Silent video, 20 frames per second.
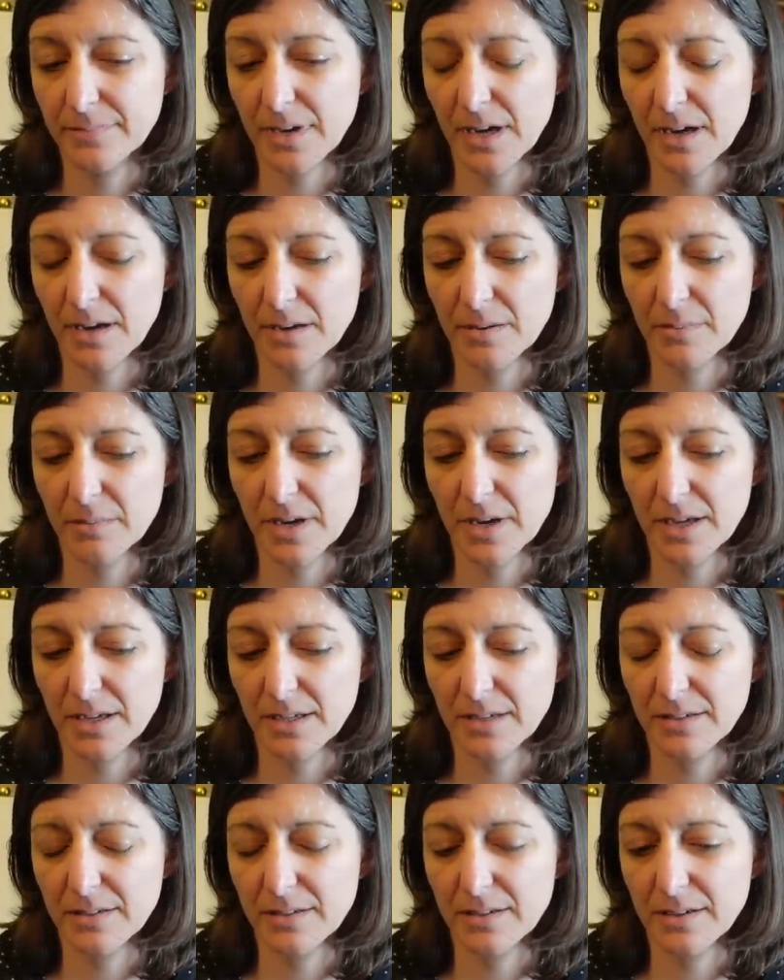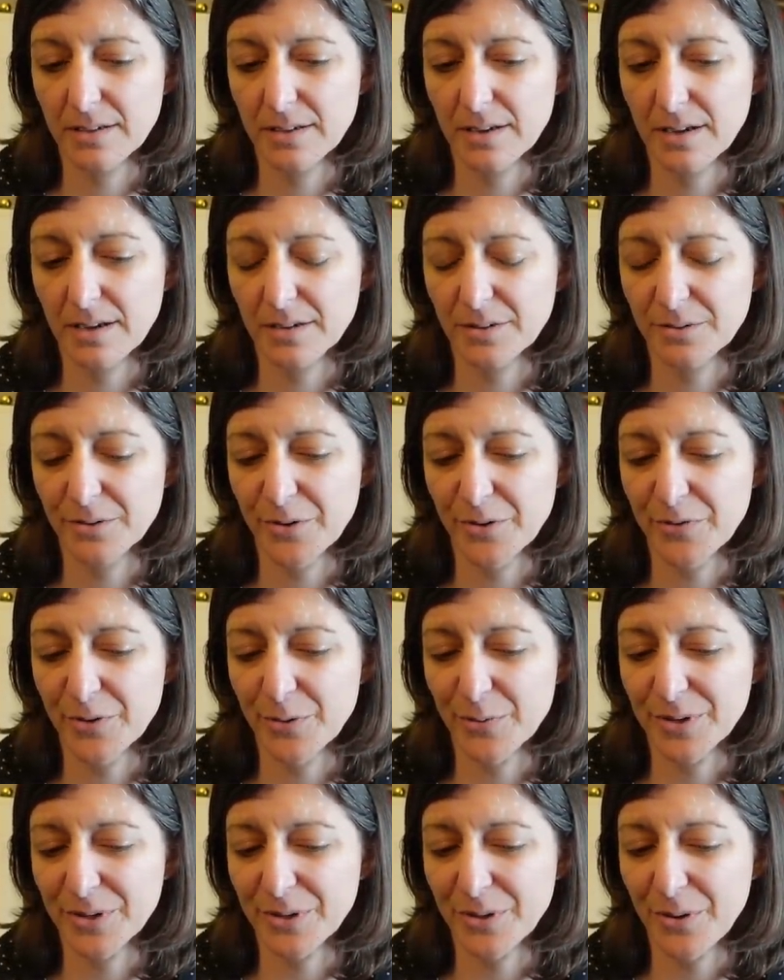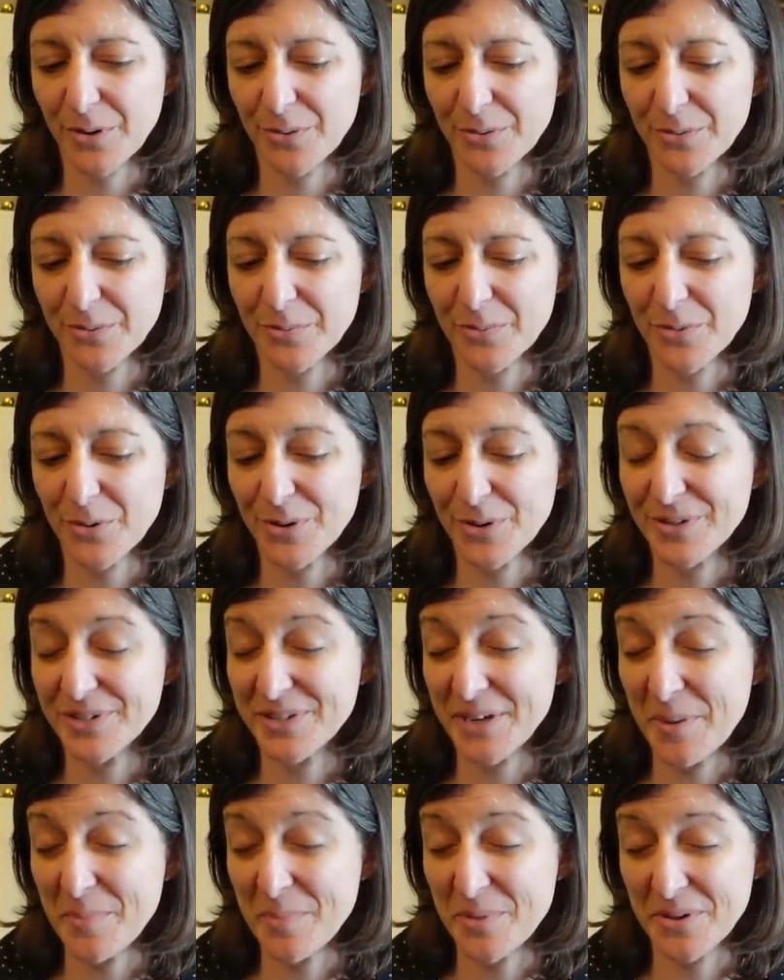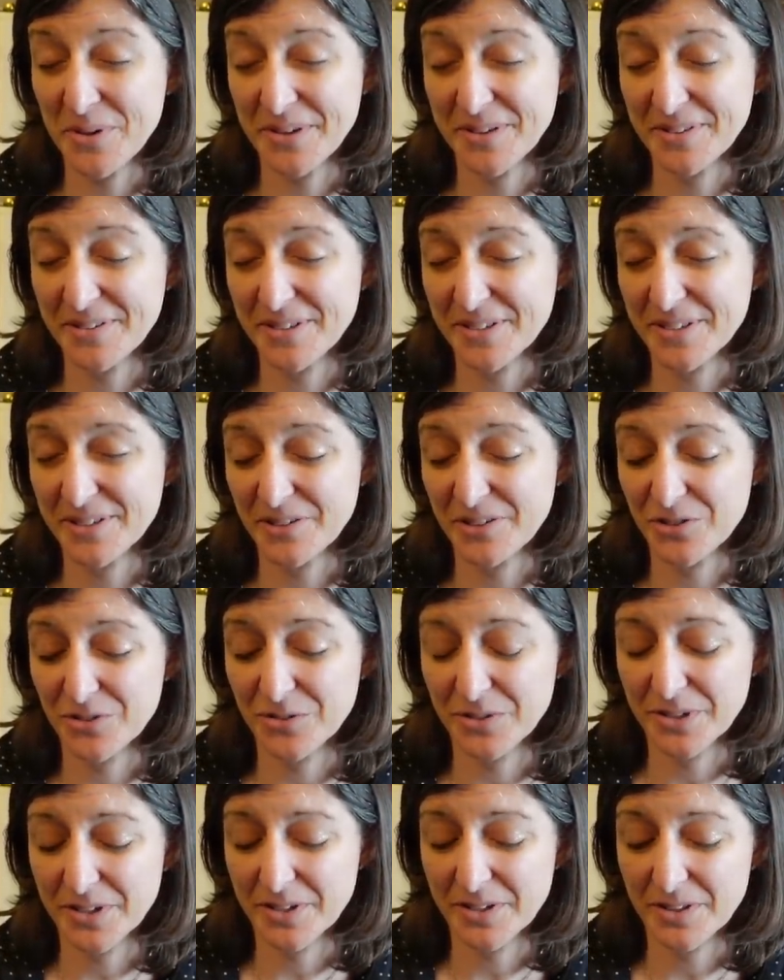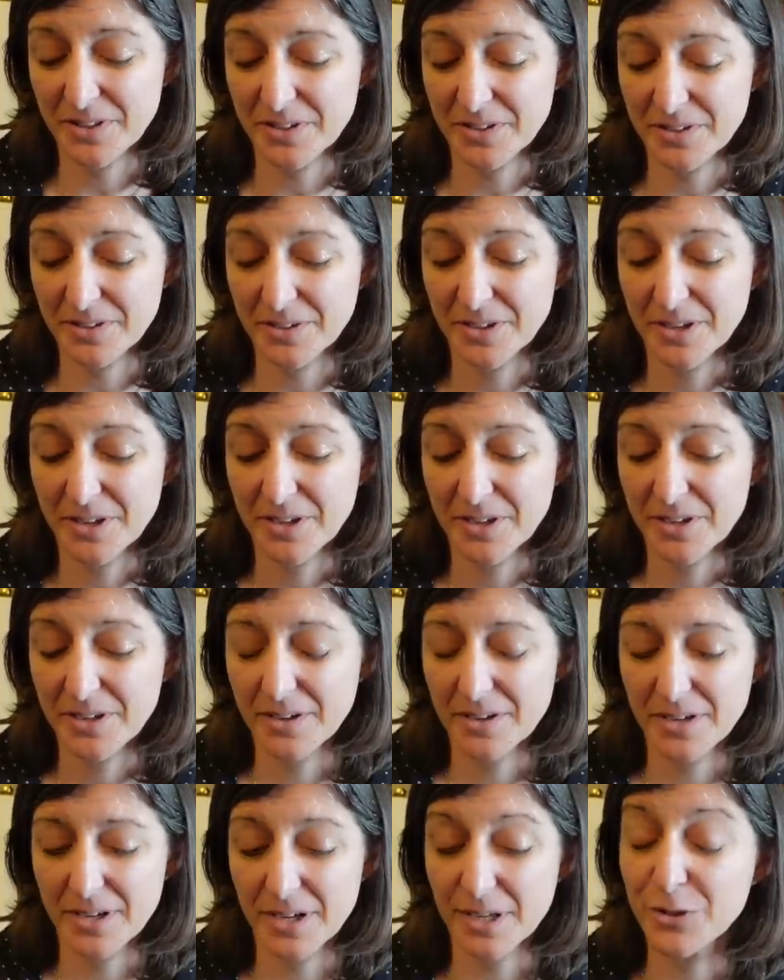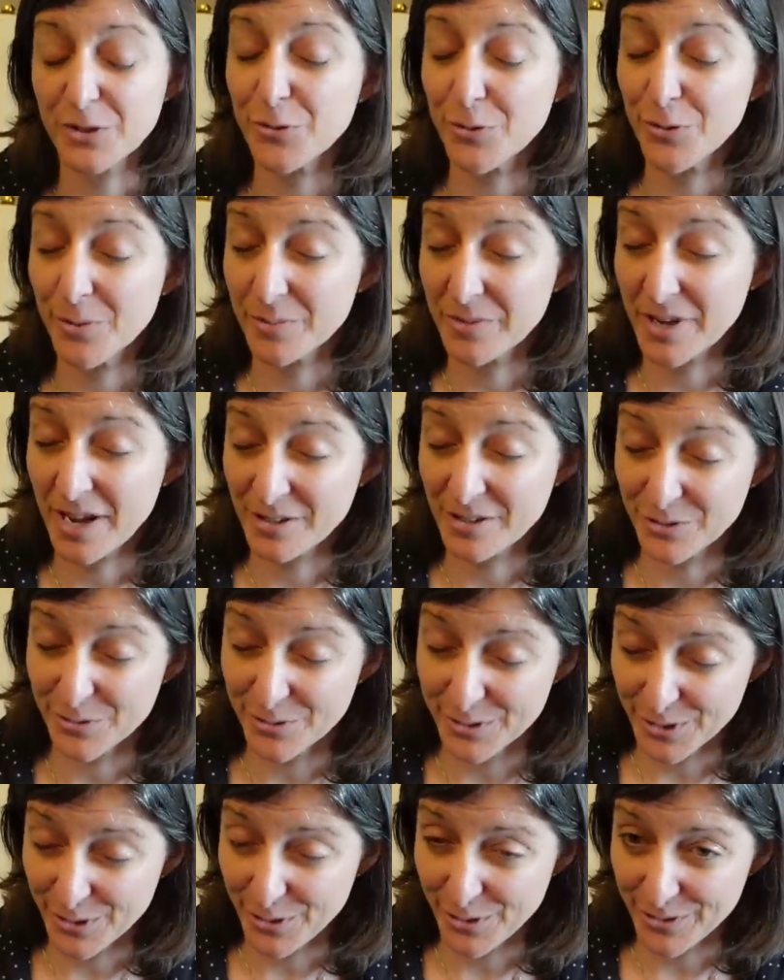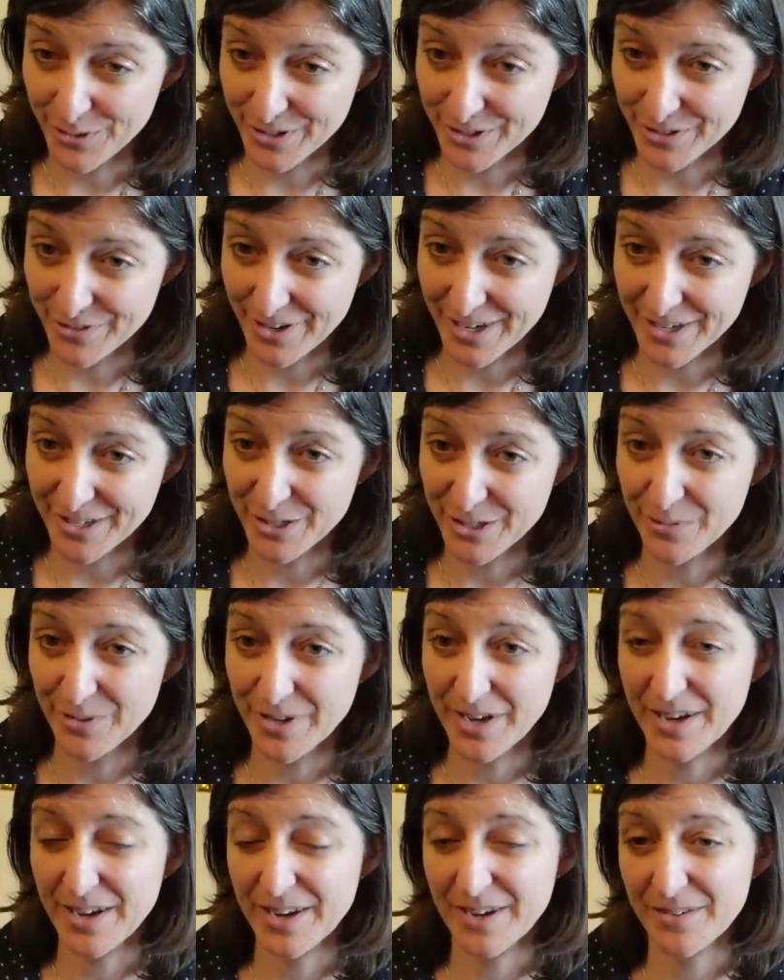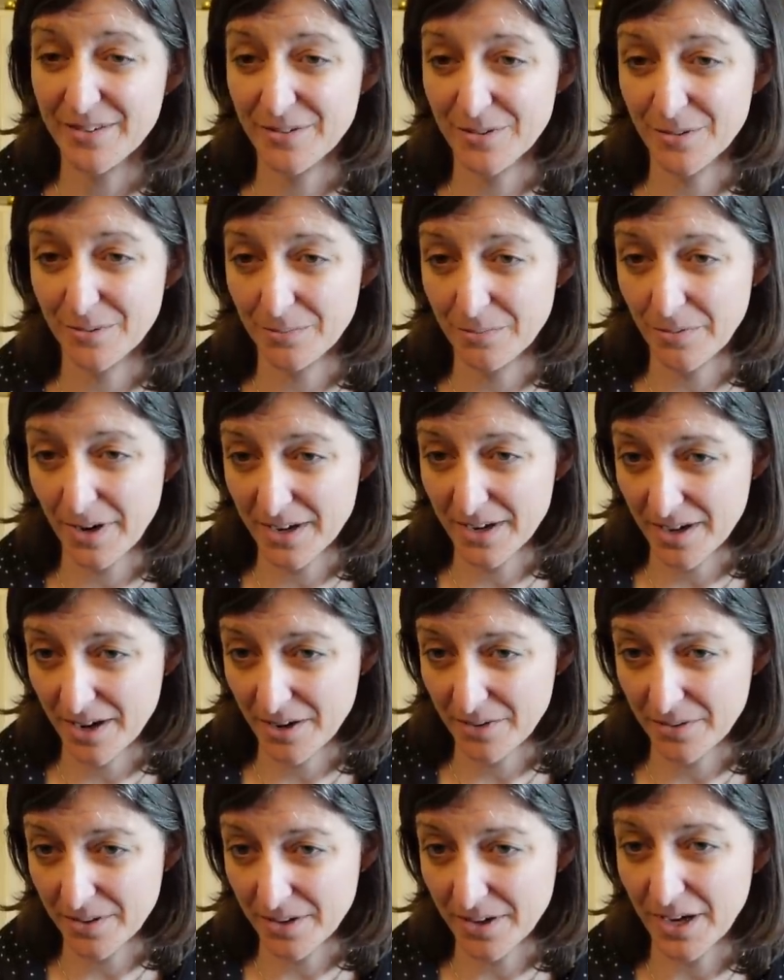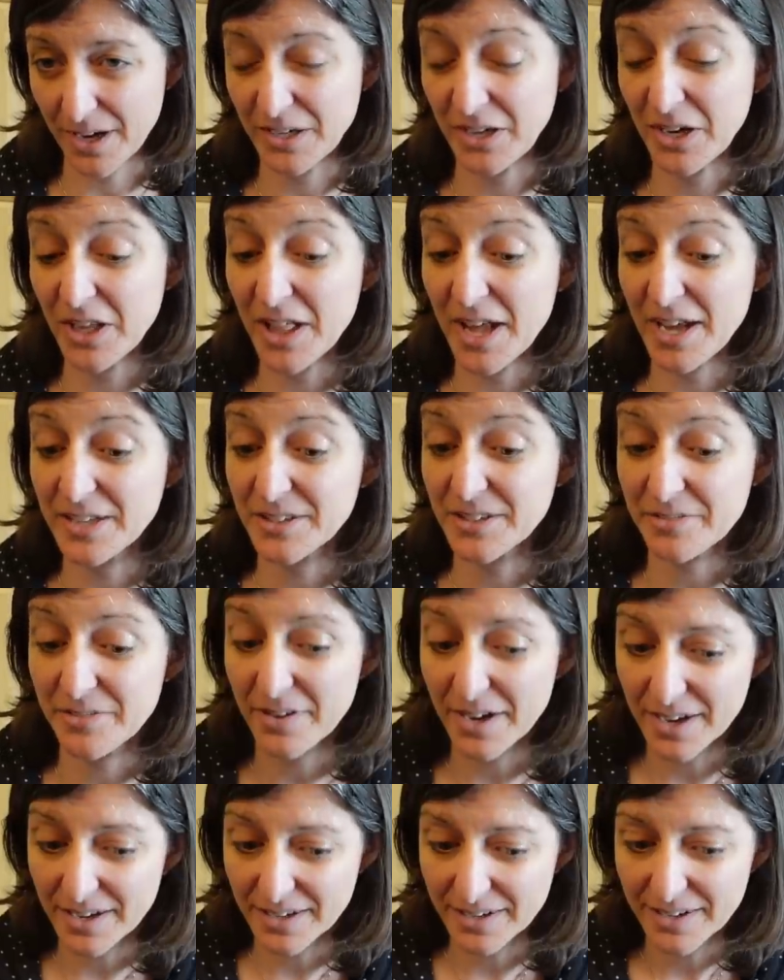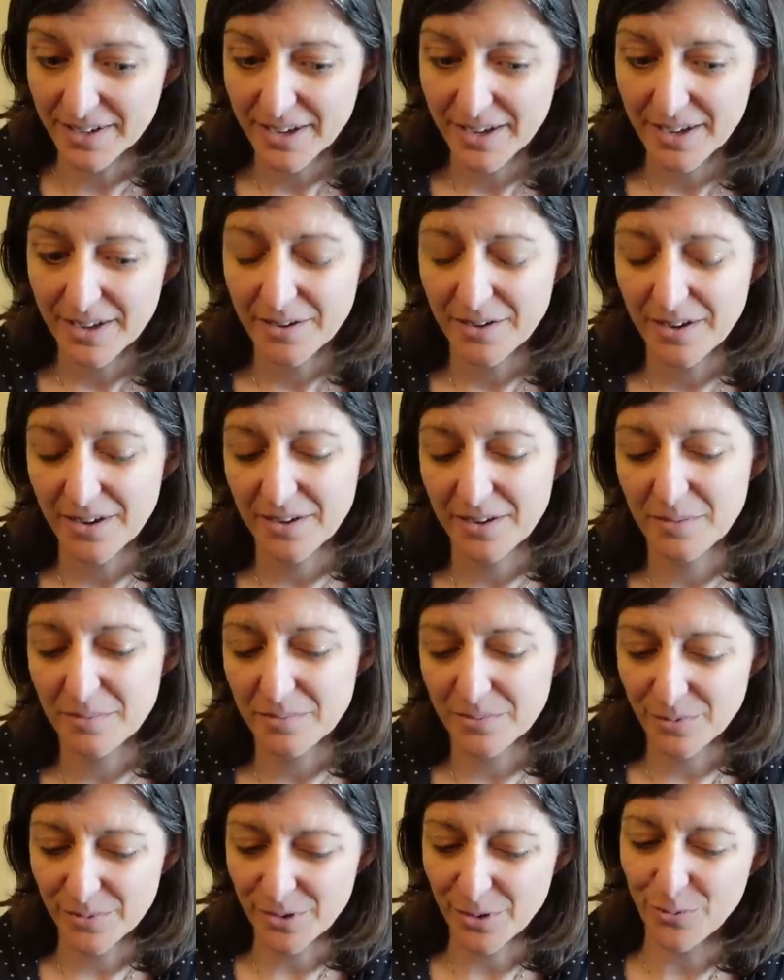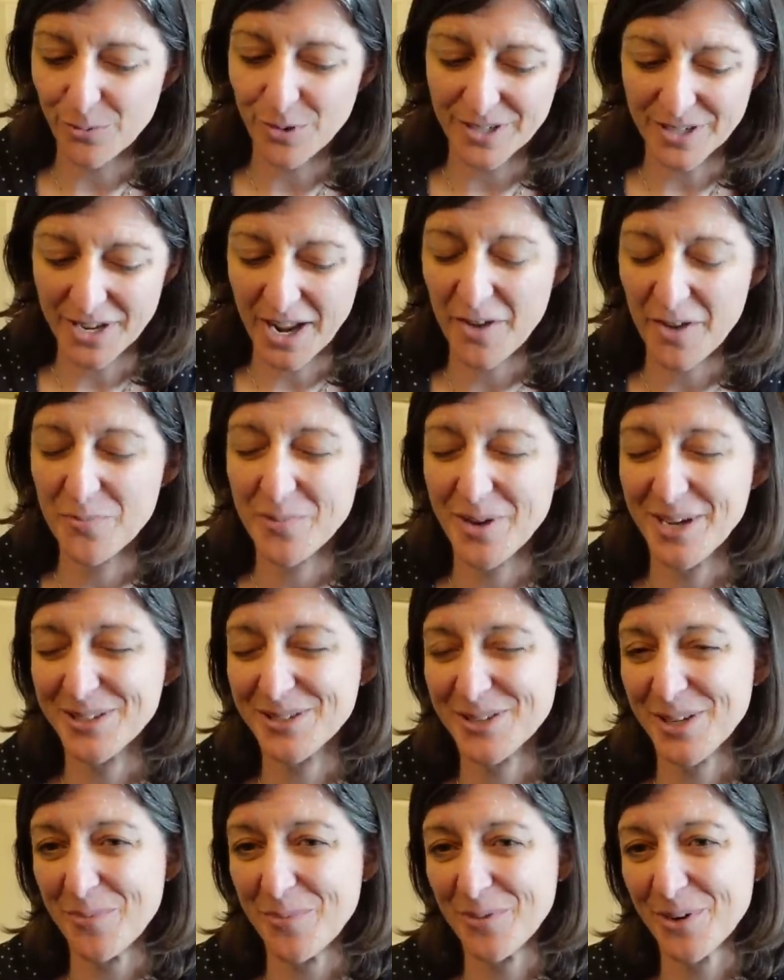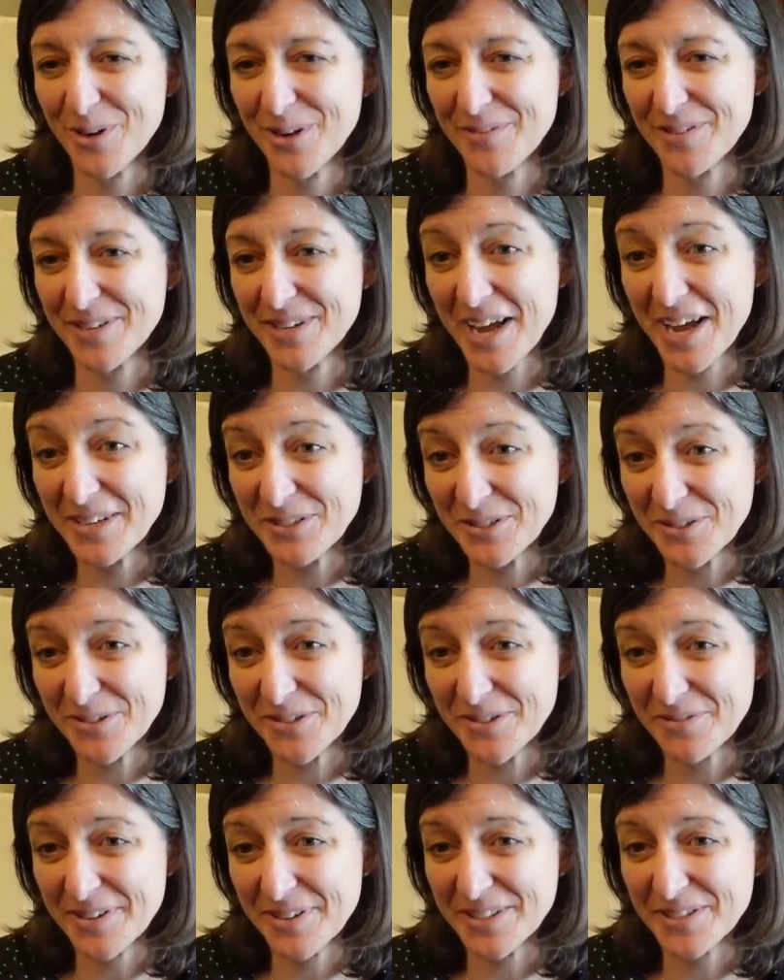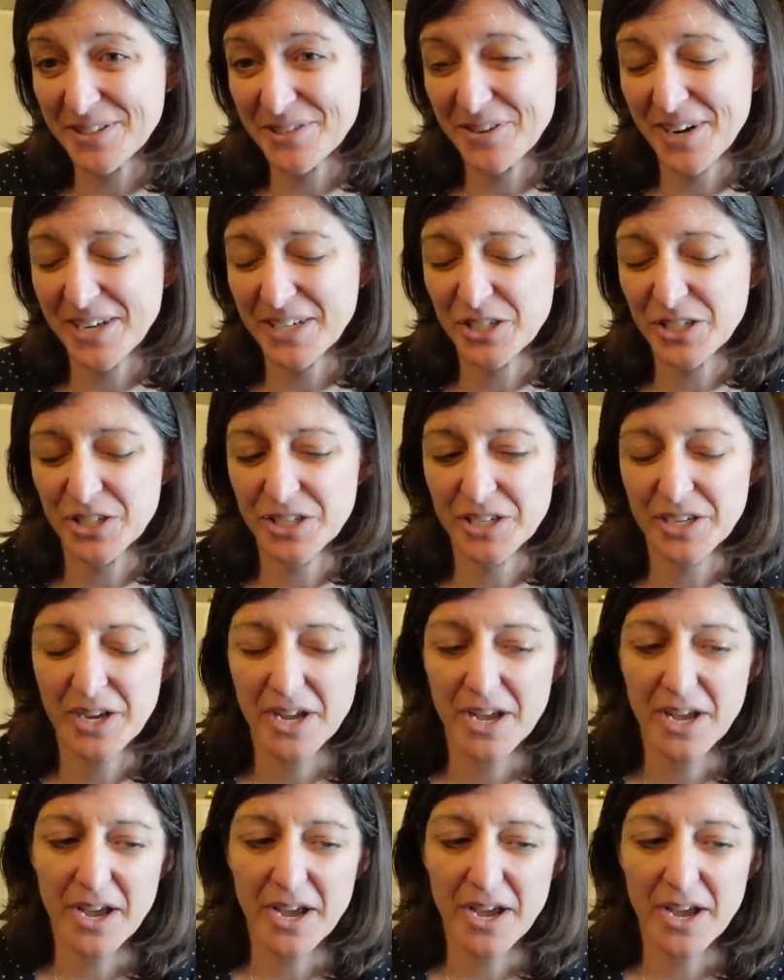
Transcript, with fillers: And I don't know if you want to go more in depth on essentially the interim national security strategy we have, or right now the unclassified, you know, 1.5-page summary of the national defense strategy.